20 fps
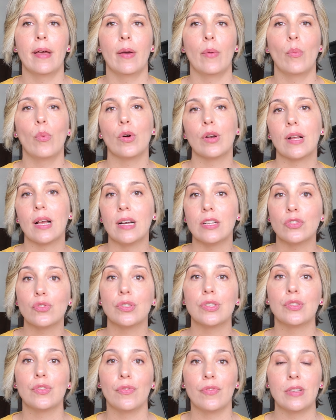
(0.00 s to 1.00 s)
what
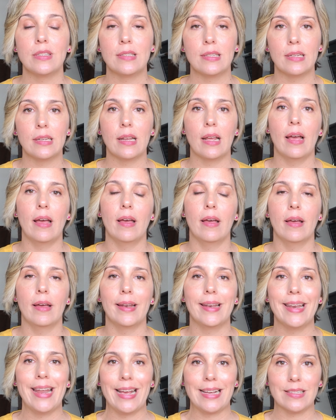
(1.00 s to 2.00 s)
country to visit
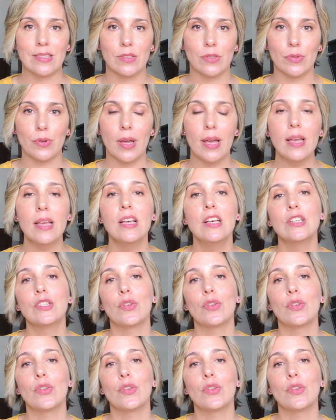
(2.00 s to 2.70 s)
next, okay?